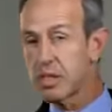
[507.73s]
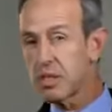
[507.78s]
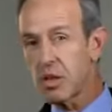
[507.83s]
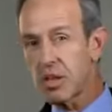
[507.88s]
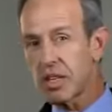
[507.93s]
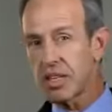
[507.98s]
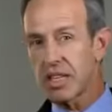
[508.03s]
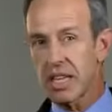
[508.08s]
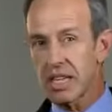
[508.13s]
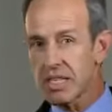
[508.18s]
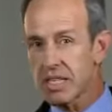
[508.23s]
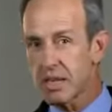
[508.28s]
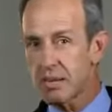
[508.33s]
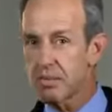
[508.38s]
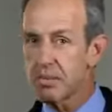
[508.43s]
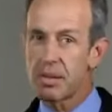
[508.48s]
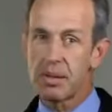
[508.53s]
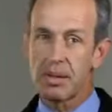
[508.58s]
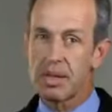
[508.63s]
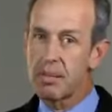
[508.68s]
We sort of guessed
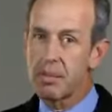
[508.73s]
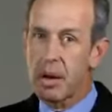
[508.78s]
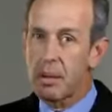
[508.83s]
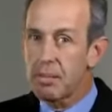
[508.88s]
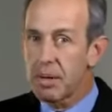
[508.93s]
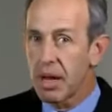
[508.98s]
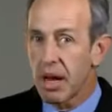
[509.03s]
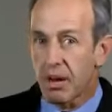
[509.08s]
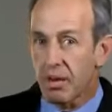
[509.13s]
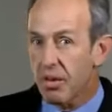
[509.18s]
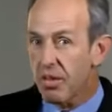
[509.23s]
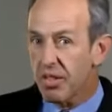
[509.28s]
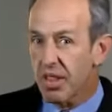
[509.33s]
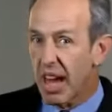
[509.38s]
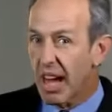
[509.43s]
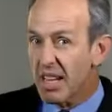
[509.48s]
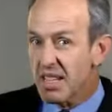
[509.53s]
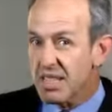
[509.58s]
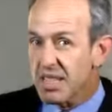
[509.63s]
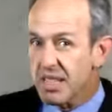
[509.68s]
that there might be
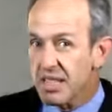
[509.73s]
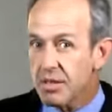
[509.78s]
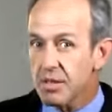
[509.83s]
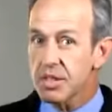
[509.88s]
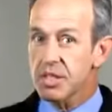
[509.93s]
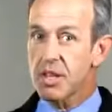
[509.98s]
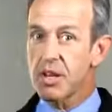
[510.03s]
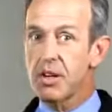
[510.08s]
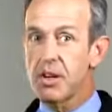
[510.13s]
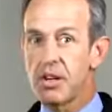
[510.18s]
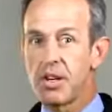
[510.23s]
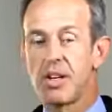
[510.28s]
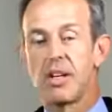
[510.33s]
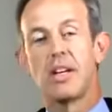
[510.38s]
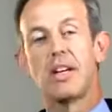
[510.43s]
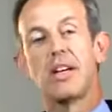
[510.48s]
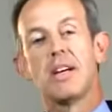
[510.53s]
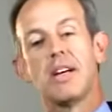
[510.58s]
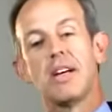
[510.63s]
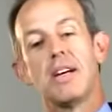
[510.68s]
100,000 or so.
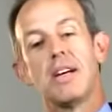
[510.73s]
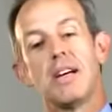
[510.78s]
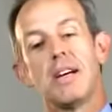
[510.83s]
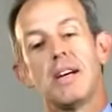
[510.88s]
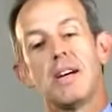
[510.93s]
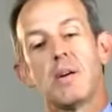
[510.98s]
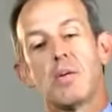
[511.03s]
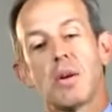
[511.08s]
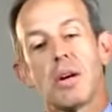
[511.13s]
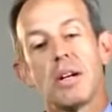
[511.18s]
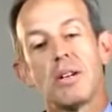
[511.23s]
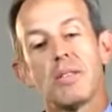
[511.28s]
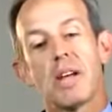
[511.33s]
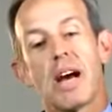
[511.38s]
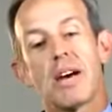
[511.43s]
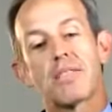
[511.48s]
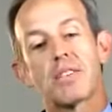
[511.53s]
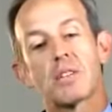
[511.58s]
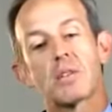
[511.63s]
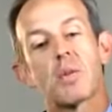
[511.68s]
Well,
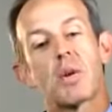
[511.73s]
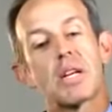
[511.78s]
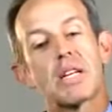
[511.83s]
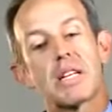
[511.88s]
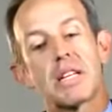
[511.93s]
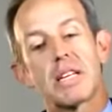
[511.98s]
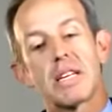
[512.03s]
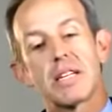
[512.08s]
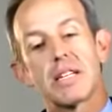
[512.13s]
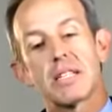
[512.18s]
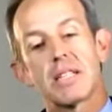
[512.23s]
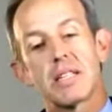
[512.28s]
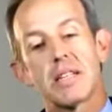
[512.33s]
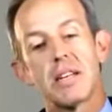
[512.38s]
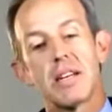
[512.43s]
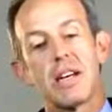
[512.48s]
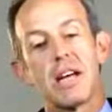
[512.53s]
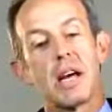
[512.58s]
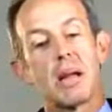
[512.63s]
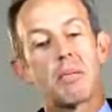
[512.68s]
after 20 years
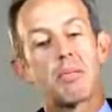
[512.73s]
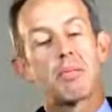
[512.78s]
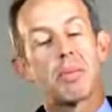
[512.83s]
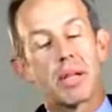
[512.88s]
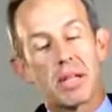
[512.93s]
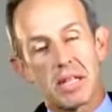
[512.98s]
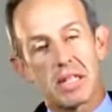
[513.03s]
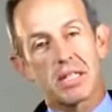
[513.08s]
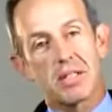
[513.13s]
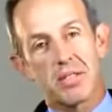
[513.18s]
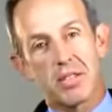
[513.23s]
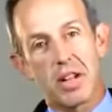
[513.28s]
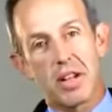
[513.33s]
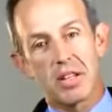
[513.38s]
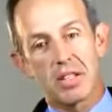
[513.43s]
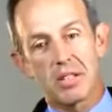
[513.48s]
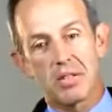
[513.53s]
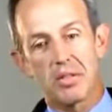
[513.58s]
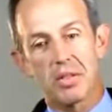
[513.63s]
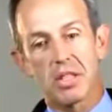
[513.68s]
and billions of
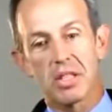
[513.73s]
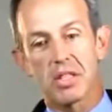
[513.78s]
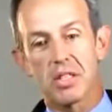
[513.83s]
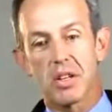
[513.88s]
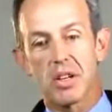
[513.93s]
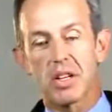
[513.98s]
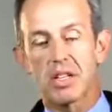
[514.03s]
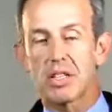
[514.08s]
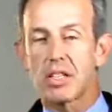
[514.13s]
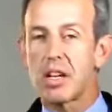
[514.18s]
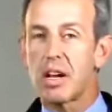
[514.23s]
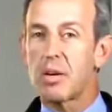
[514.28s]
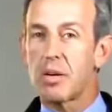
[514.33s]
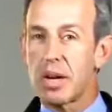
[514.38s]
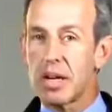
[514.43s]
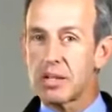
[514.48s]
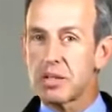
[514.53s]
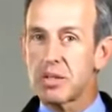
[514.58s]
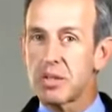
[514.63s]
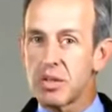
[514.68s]
dollars of research,
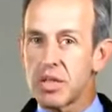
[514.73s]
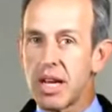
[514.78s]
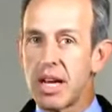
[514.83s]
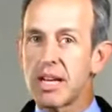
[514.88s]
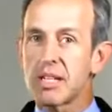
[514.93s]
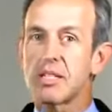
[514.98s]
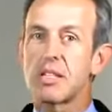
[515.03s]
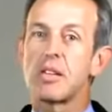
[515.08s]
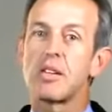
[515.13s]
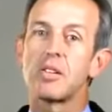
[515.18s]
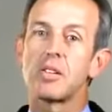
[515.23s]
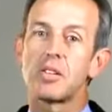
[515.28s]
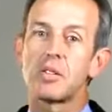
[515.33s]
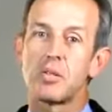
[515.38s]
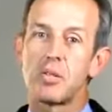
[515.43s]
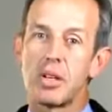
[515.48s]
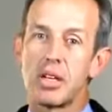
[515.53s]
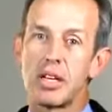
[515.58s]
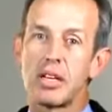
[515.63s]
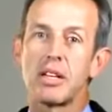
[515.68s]
around
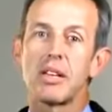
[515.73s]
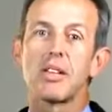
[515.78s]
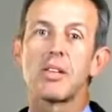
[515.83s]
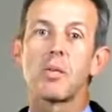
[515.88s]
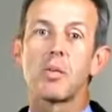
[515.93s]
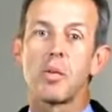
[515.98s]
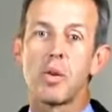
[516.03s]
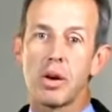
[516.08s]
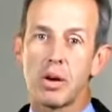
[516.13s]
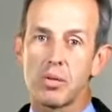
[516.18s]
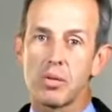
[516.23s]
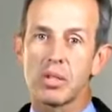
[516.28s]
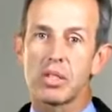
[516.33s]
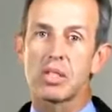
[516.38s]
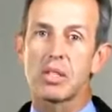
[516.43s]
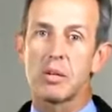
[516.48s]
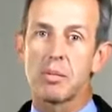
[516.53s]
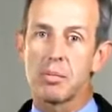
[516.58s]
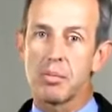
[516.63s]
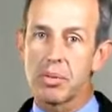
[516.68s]
2003, the work
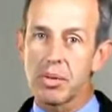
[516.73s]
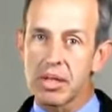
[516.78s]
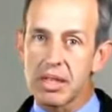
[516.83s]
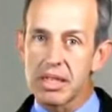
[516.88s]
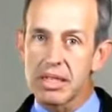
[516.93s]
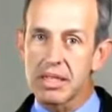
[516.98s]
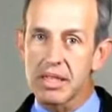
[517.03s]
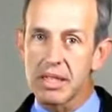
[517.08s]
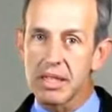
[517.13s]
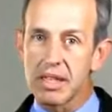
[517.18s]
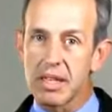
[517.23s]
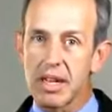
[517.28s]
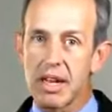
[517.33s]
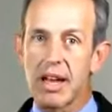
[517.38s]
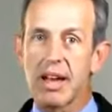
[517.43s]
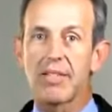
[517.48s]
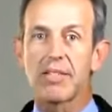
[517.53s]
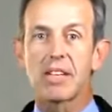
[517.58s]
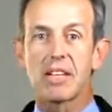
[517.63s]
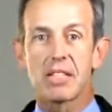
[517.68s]
was completed
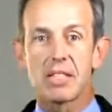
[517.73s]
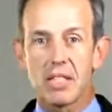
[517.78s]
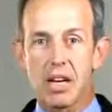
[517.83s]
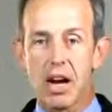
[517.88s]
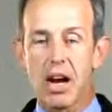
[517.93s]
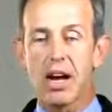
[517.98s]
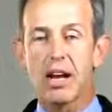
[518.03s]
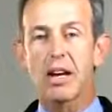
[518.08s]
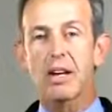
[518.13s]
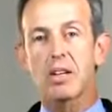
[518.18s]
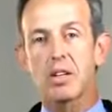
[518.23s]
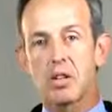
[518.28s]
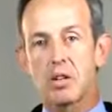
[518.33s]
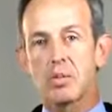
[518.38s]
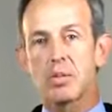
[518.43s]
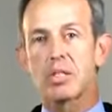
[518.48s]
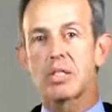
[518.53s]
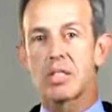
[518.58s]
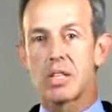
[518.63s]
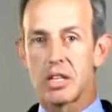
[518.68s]
and the entire
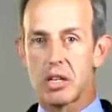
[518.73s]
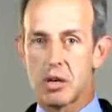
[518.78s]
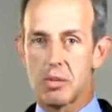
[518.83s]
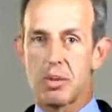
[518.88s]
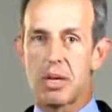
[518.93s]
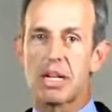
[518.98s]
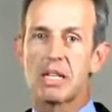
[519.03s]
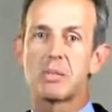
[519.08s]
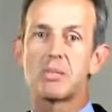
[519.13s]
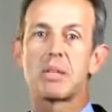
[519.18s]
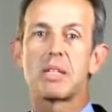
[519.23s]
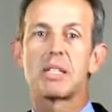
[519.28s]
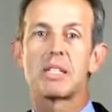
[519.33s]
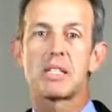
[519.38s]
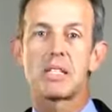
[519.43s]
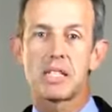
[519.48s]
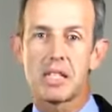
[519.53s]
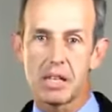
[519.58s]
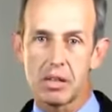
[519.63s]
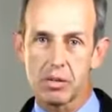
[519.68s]
human genome has been
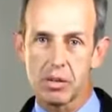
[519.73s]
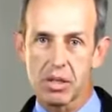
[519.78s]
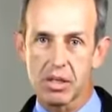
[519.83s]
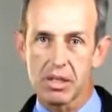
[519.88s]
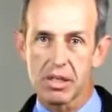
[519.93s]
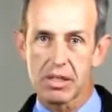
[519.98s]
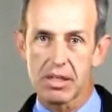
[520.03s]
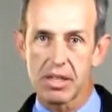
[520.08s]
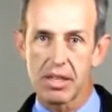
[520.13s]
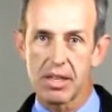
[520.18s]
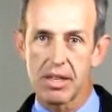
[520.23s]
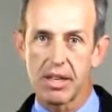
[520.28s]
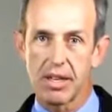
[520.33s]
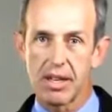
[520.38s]
sequenced.